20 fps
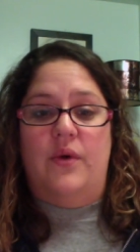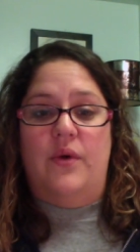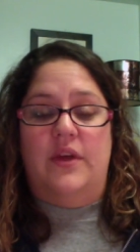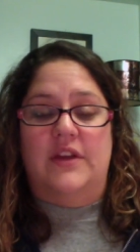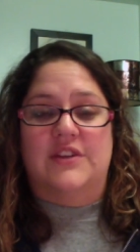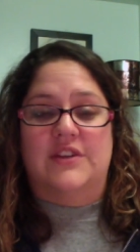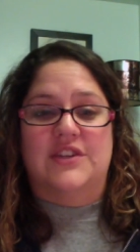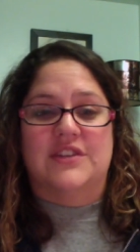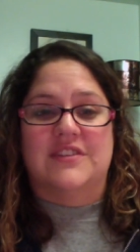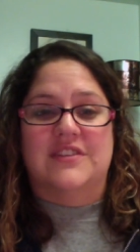
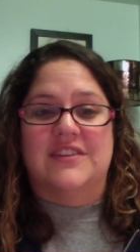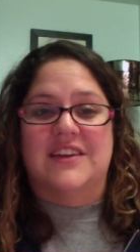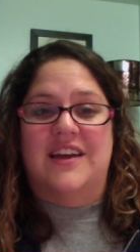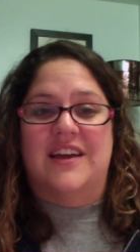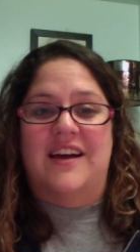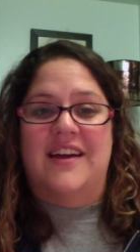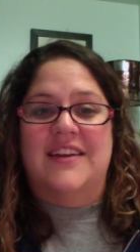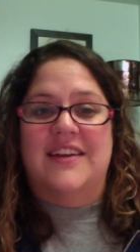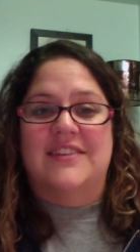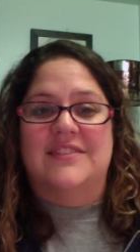It's just
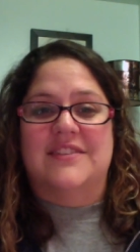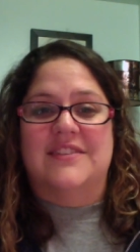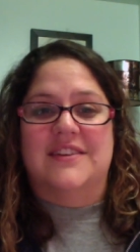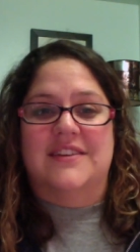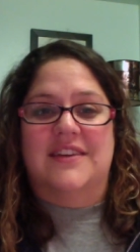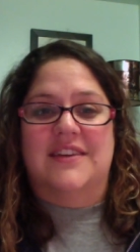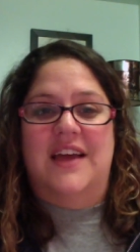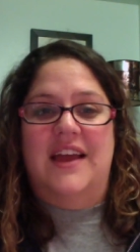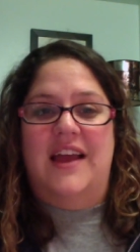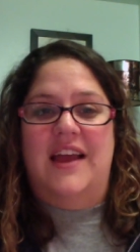gone into
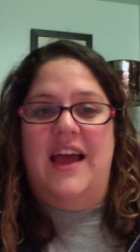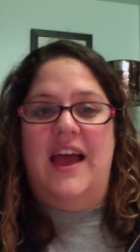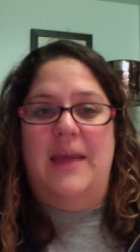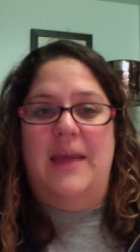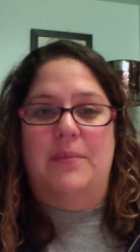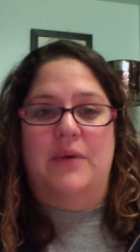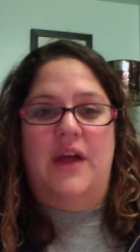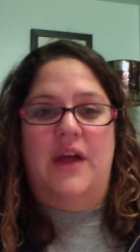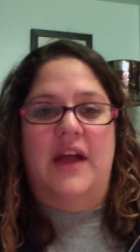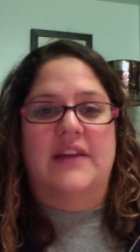kind of
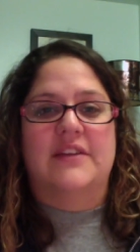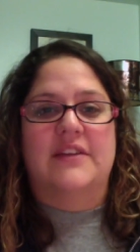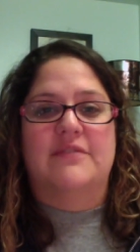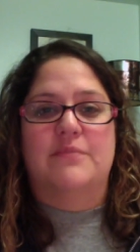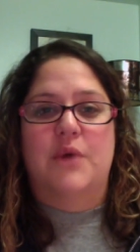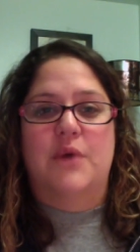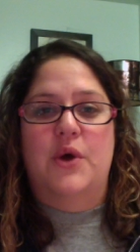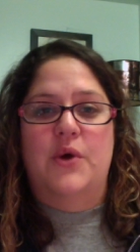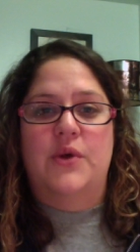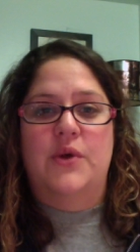hyperactive
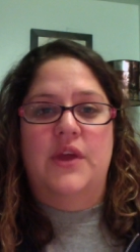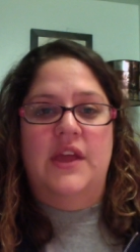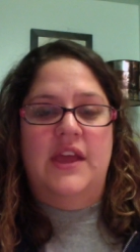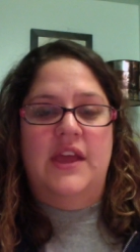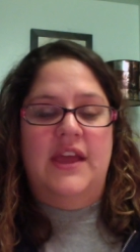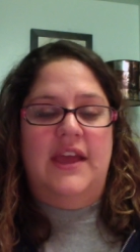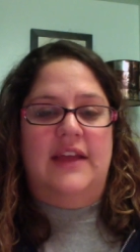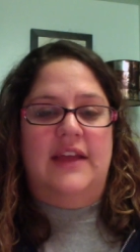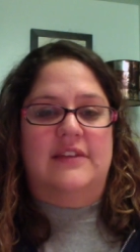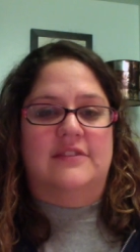mode,
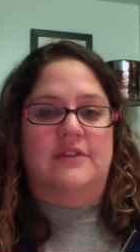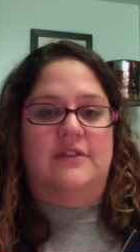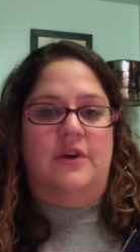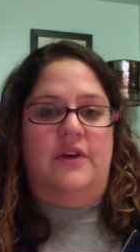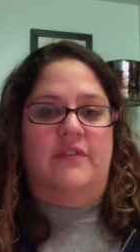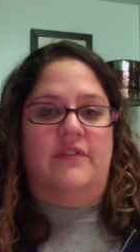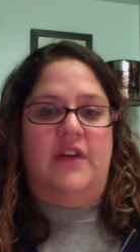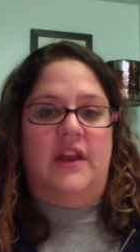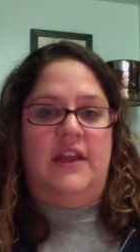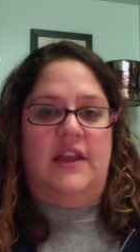and so
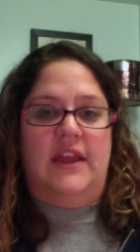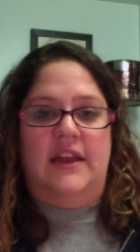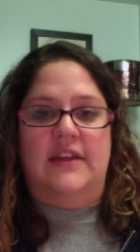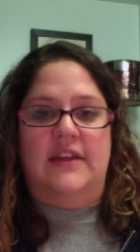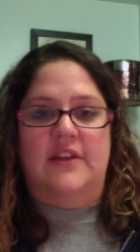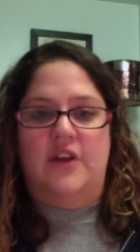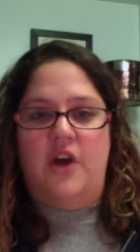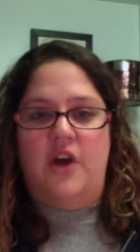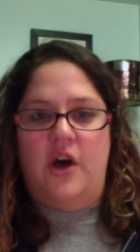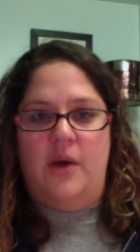I've got to get it
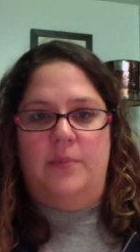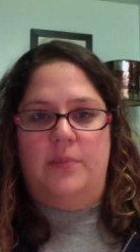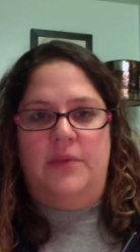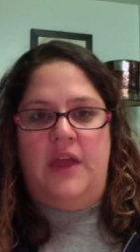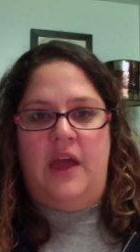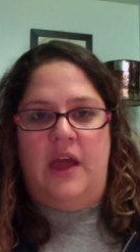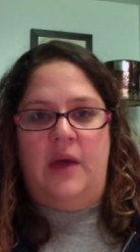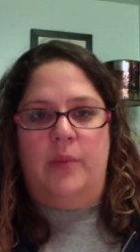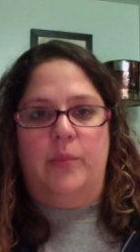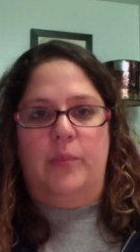to calm
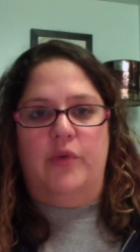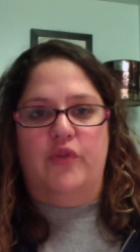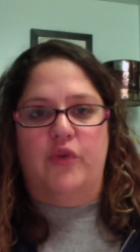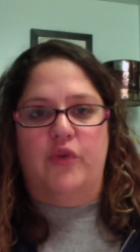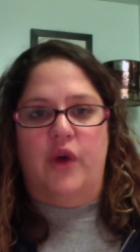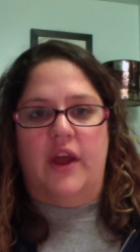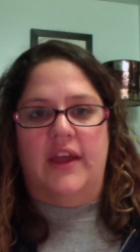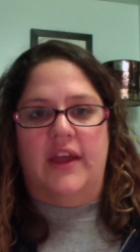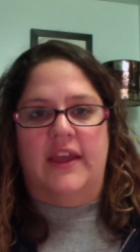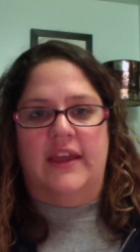down
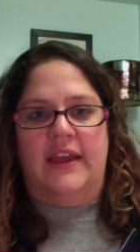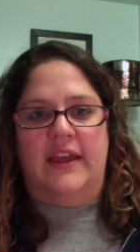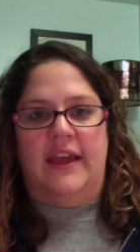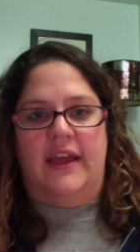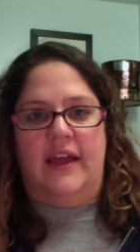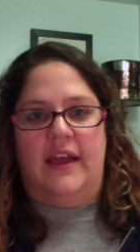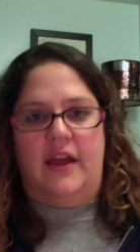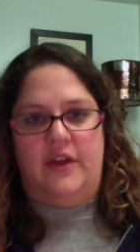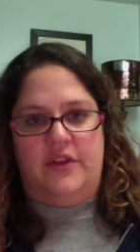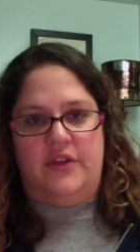before I can
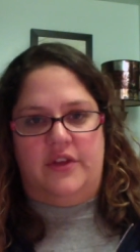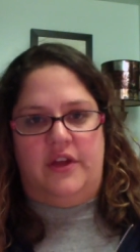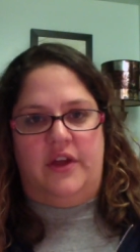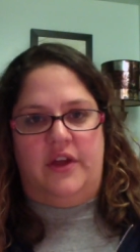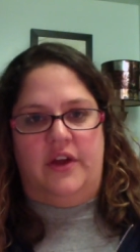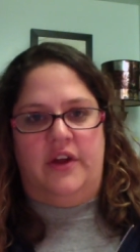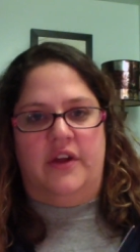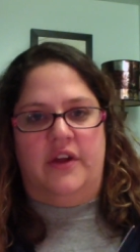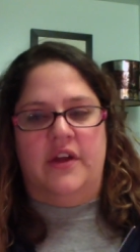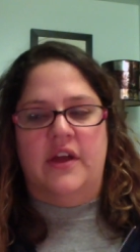get a
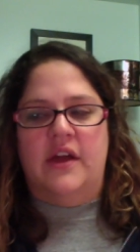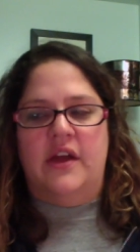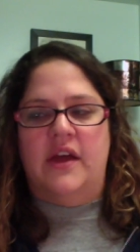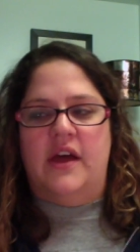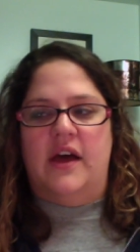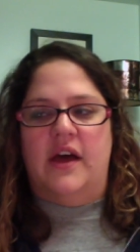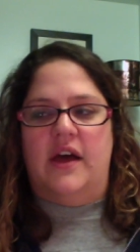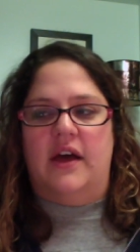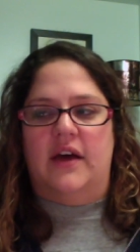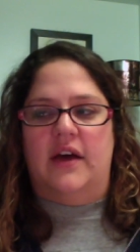clear
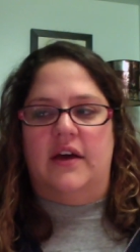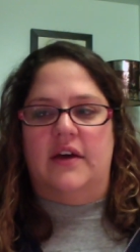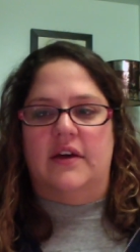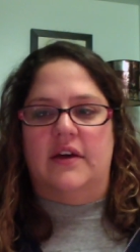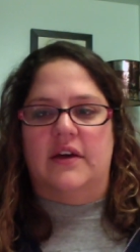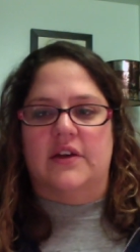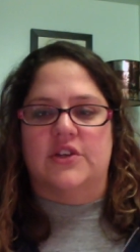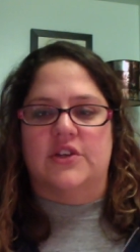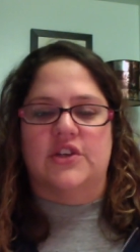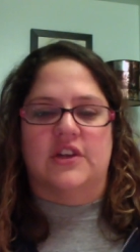
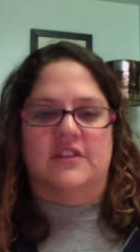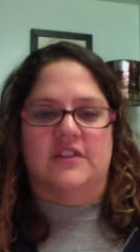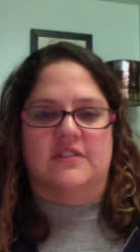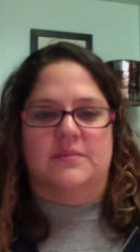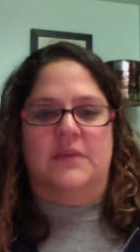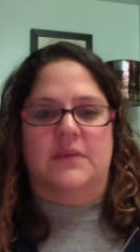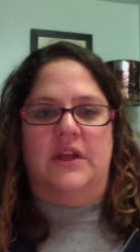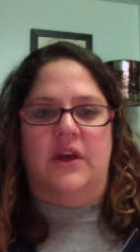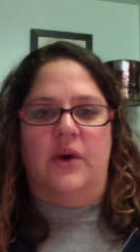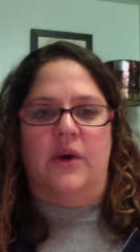
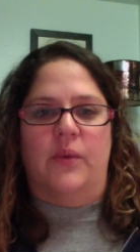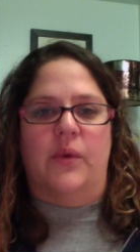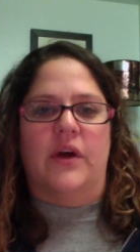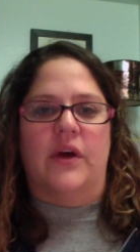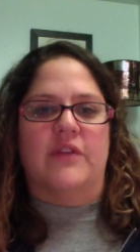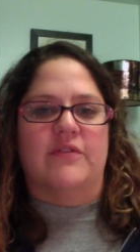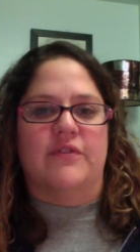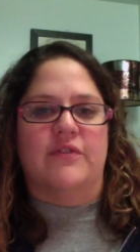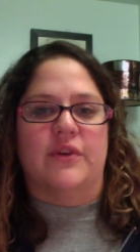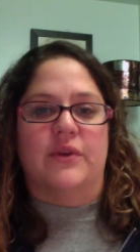adjustment on
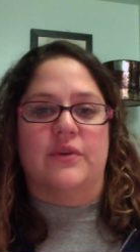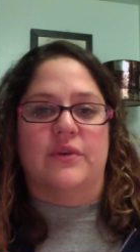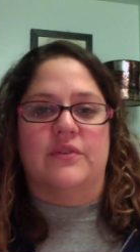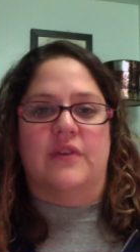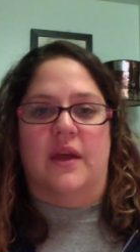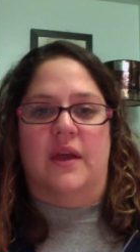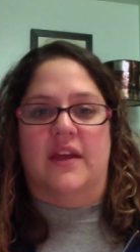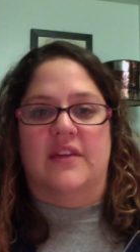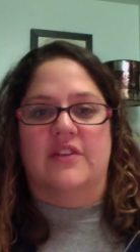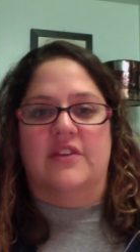what foods
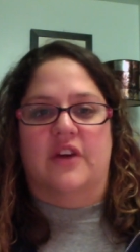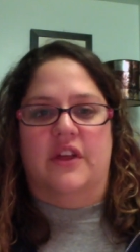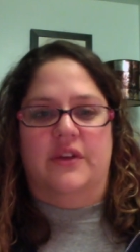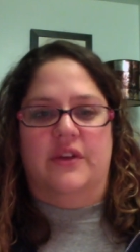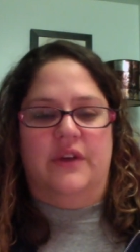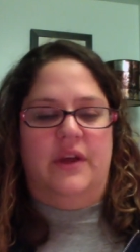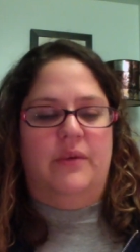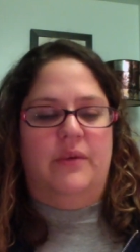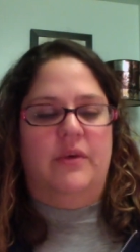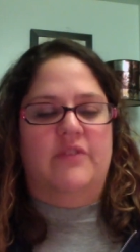I can
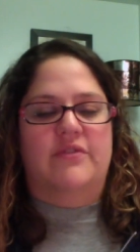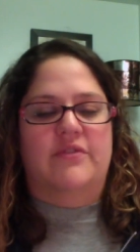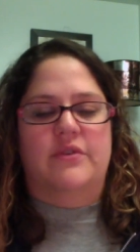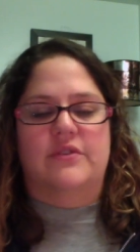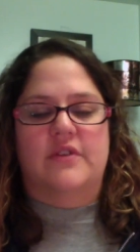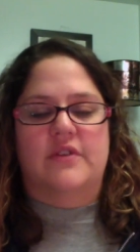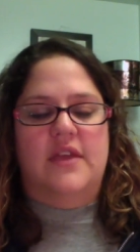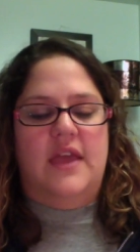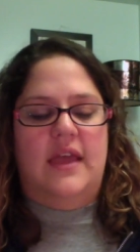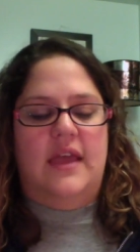tolerate and what
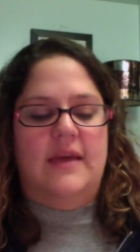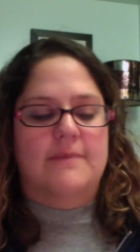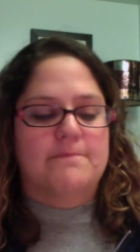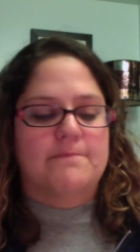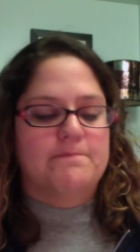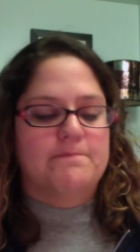foods I can't.